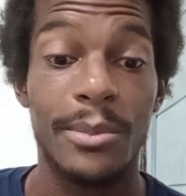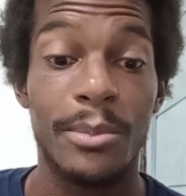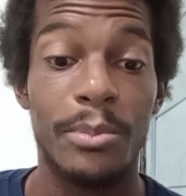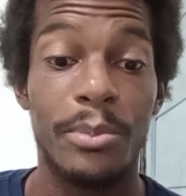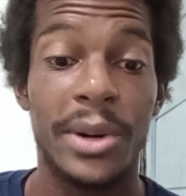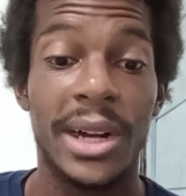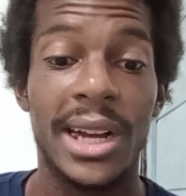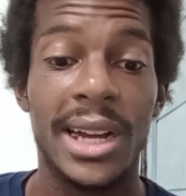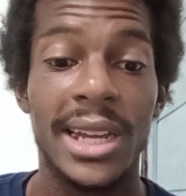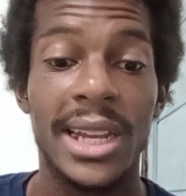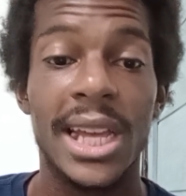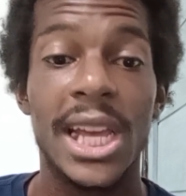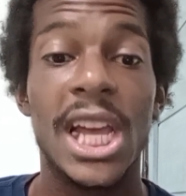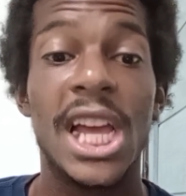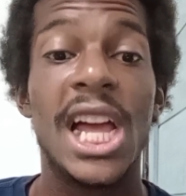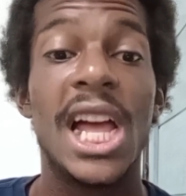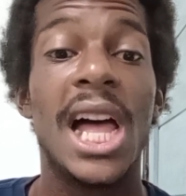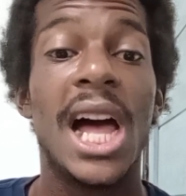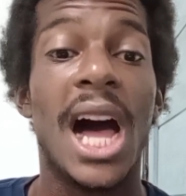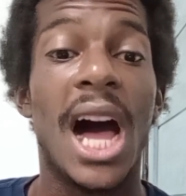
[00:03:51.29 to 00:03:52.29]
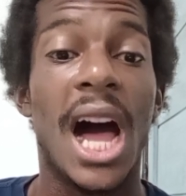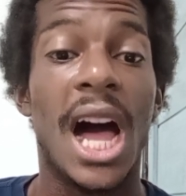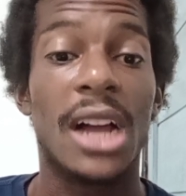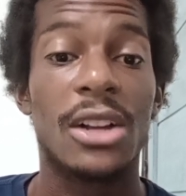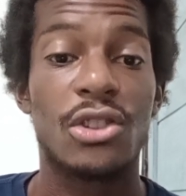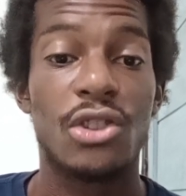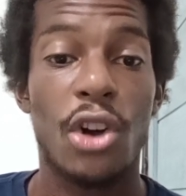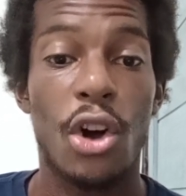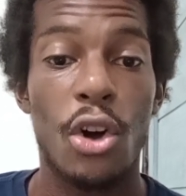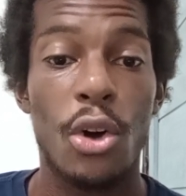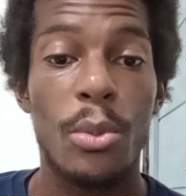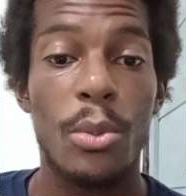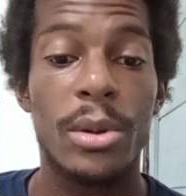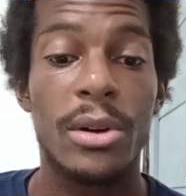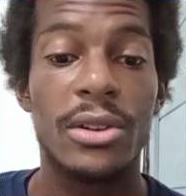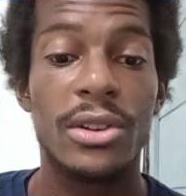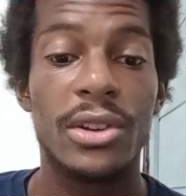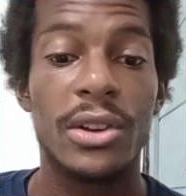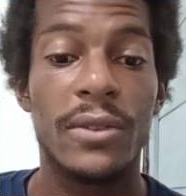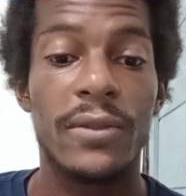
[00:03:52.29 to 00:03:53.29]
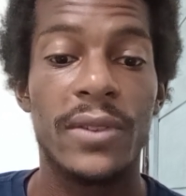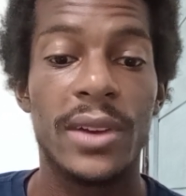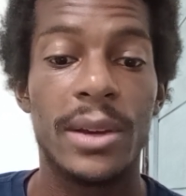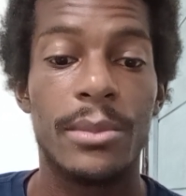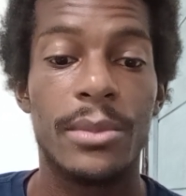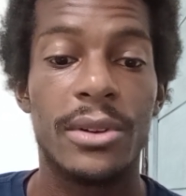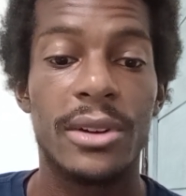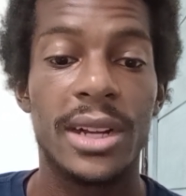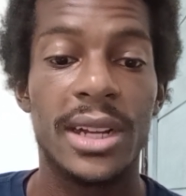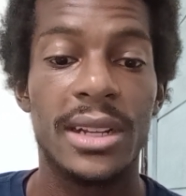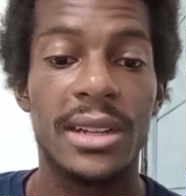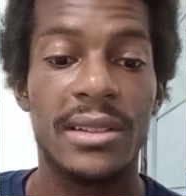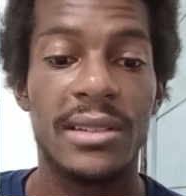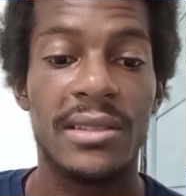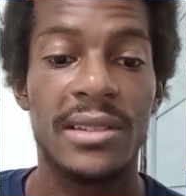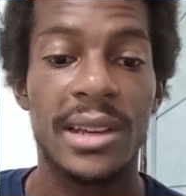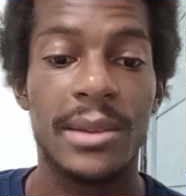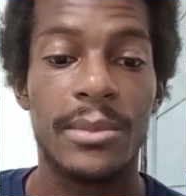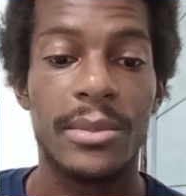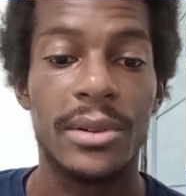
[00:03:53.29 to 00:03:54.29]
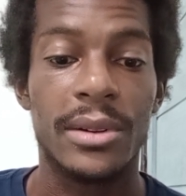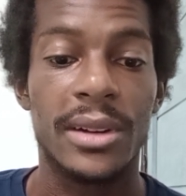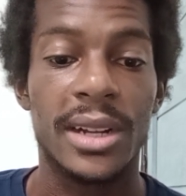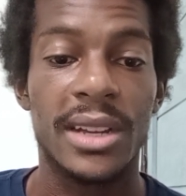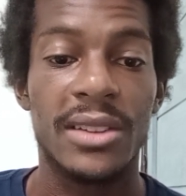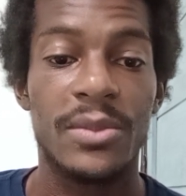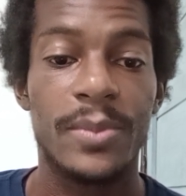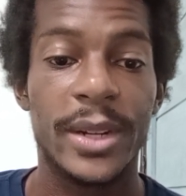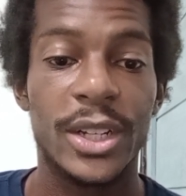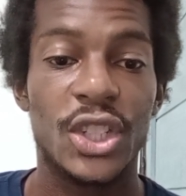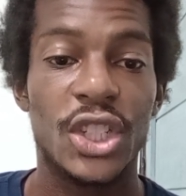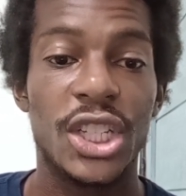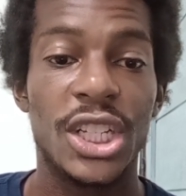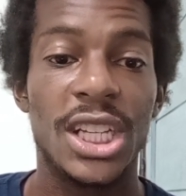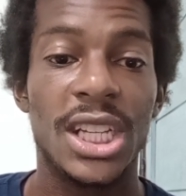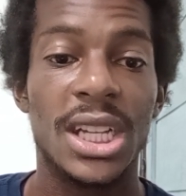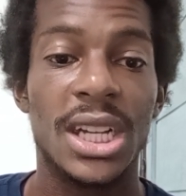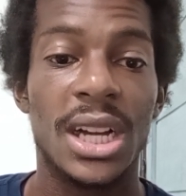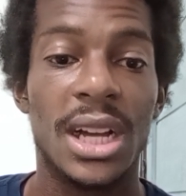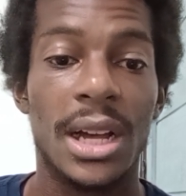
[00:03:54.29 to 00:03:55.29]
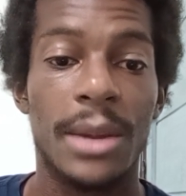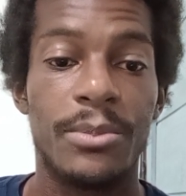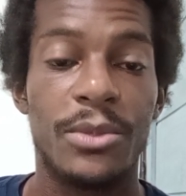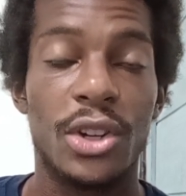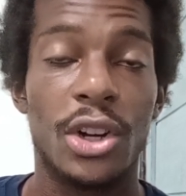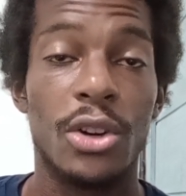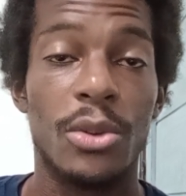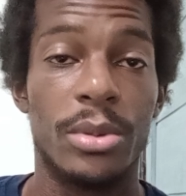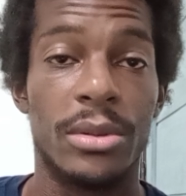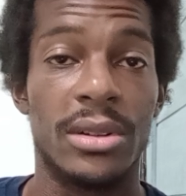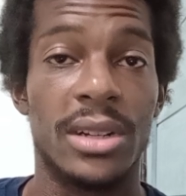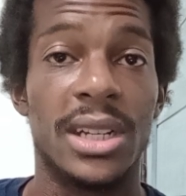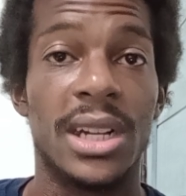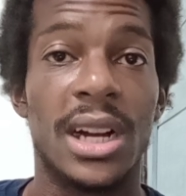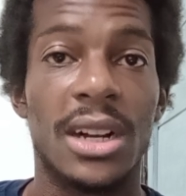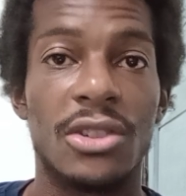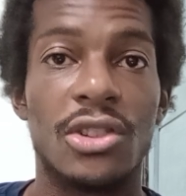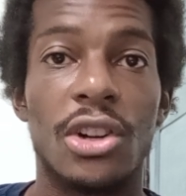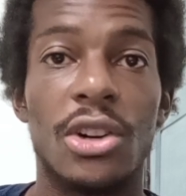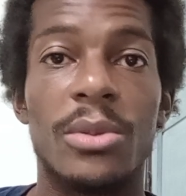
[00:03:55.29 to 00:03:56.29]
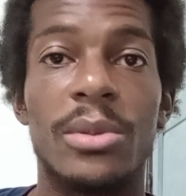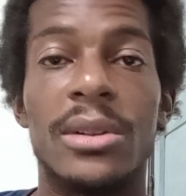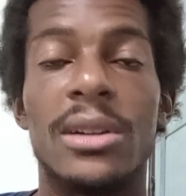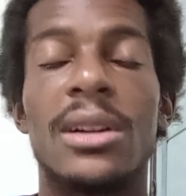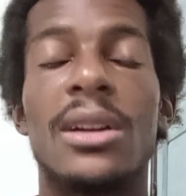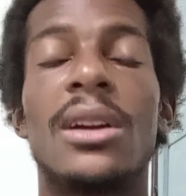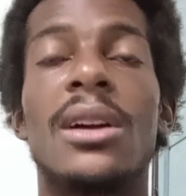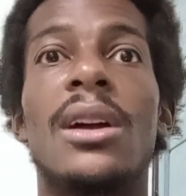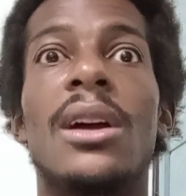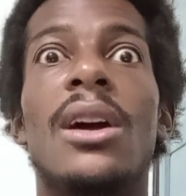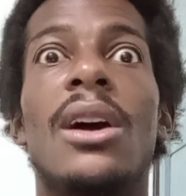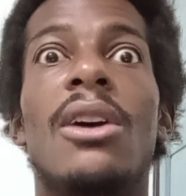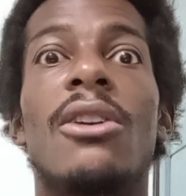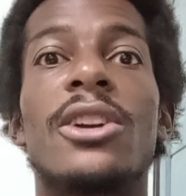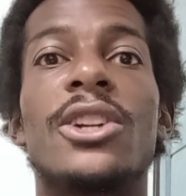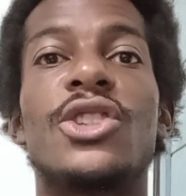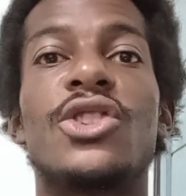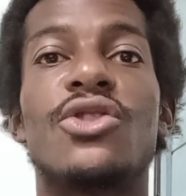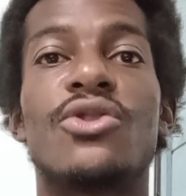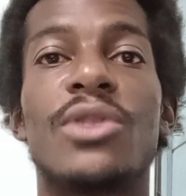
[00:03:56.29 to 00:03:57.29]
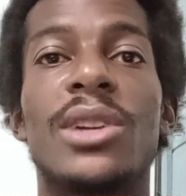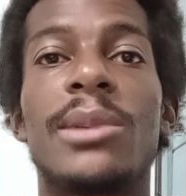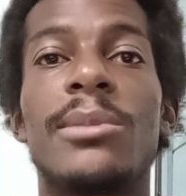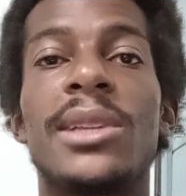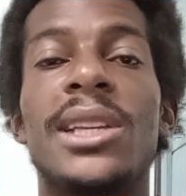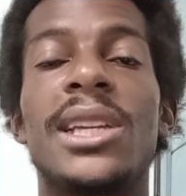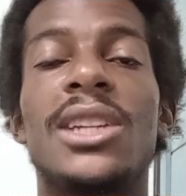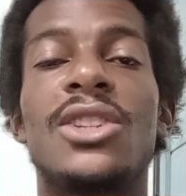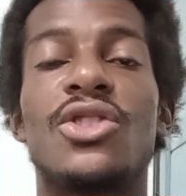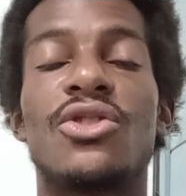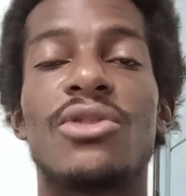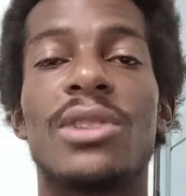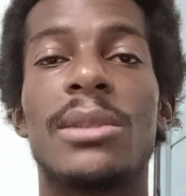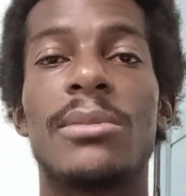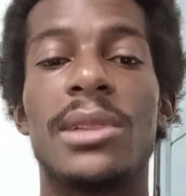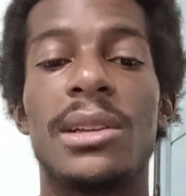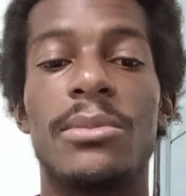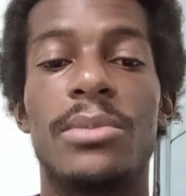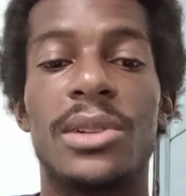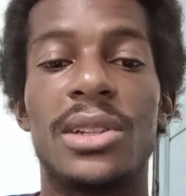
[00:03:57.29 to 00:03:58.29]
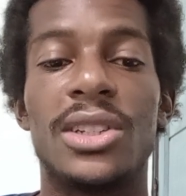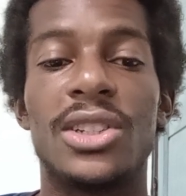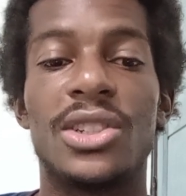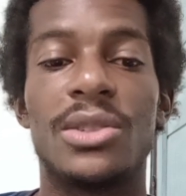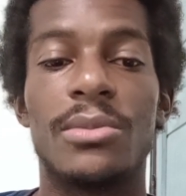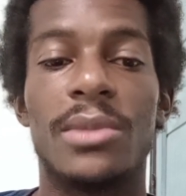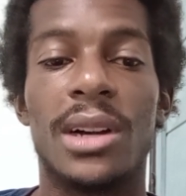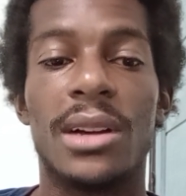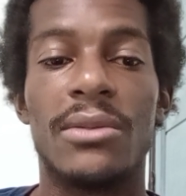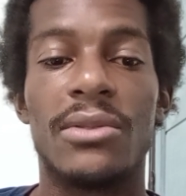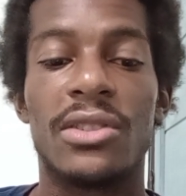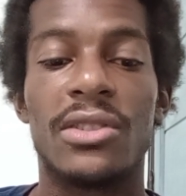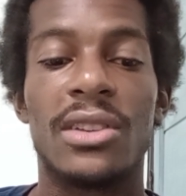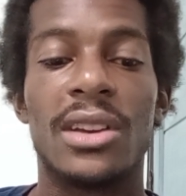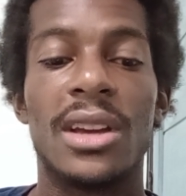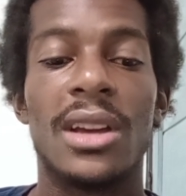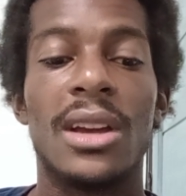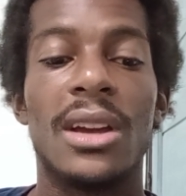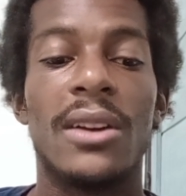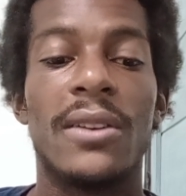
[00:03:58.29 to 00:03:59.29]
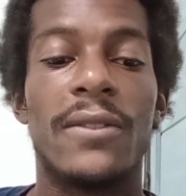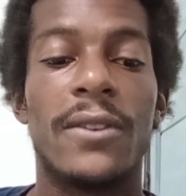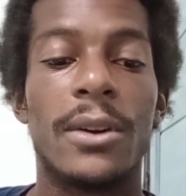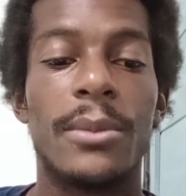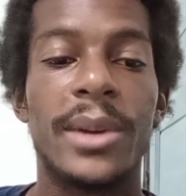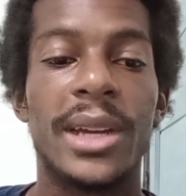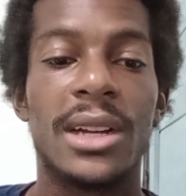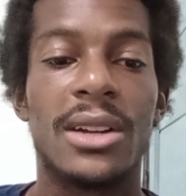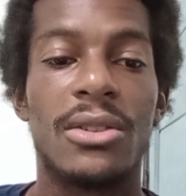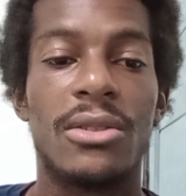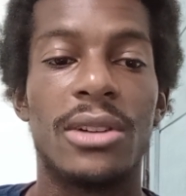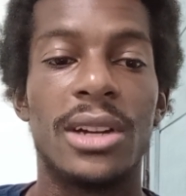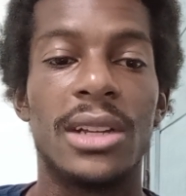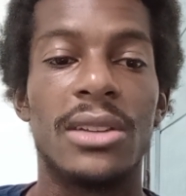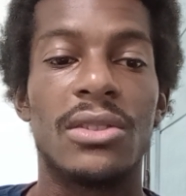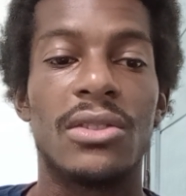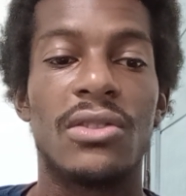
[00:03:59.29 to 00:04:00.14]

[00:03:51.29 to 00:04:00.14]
But October, November, and December, especially October and October, are extremely, extremely bullish months for Bitcoin.